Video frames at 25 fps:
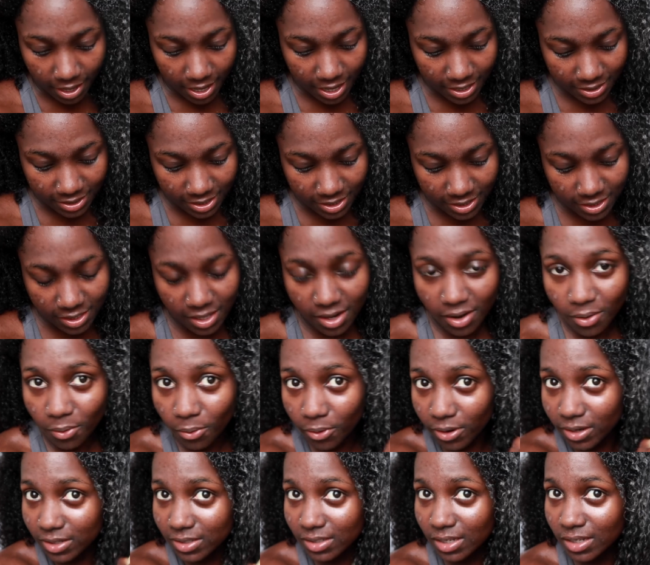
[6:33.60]
And as I said, it
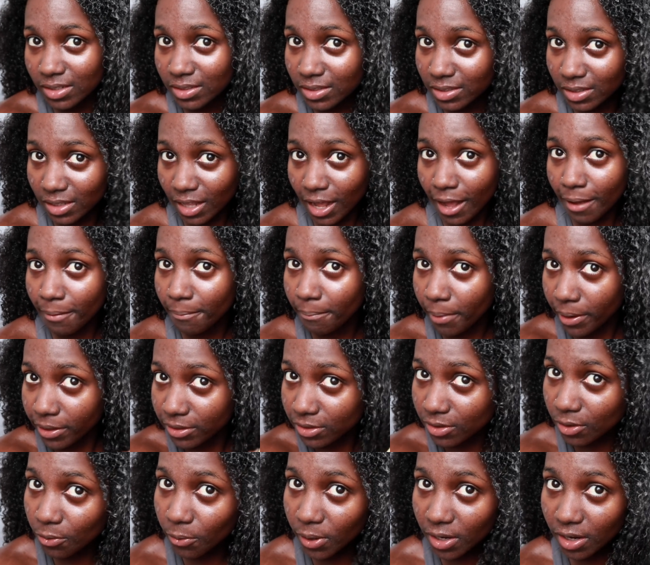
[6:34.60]
works a lot
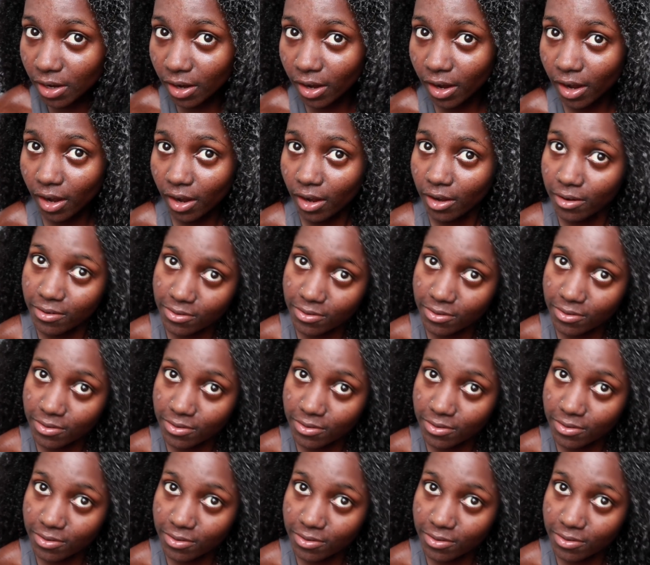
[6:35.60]
better when your hair